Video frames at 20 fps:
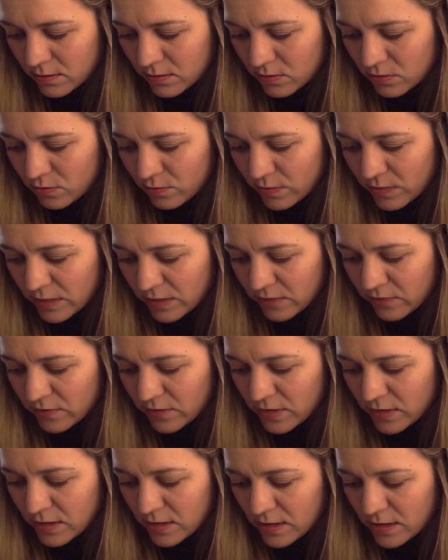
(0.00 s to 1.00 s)
to make
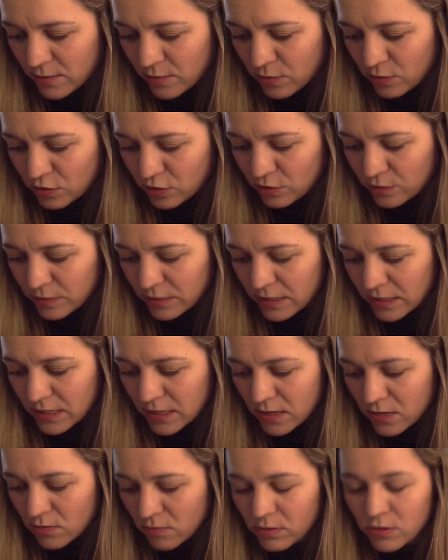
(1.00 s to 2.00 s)
V E approximately
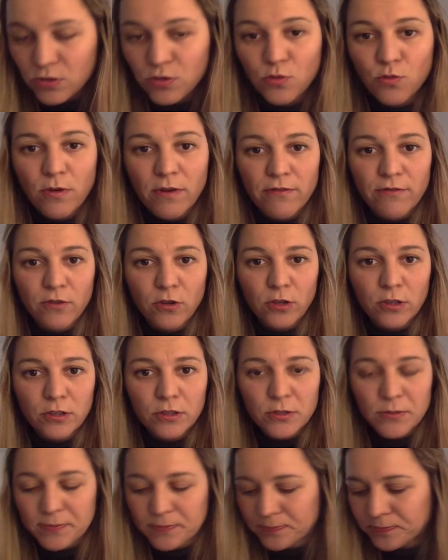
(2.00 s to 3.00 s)
equal to one
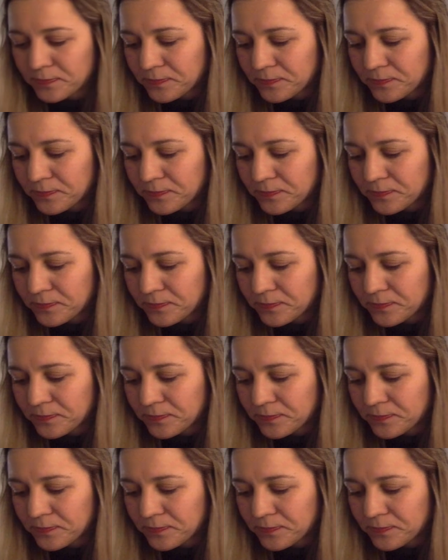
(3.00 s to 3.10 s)
volt.